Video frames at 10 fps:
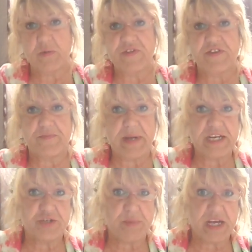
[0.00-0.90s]
with this
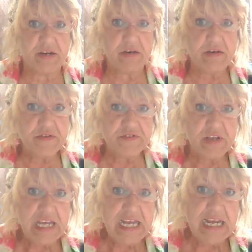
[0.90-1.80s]
Page of Pentacles,
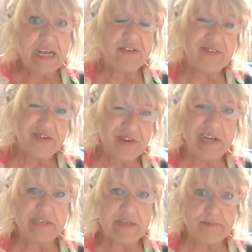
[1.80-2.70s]
is
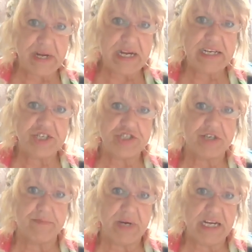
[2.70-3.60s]
learning to manage
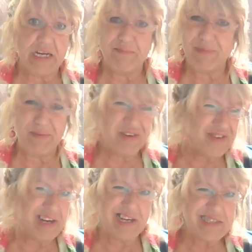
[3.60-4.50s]
your money. Maybe you're
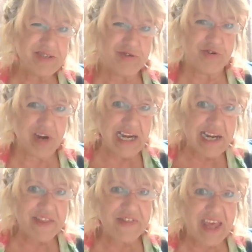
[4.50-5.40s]
not so great
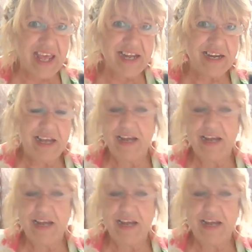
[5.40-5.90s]
at that.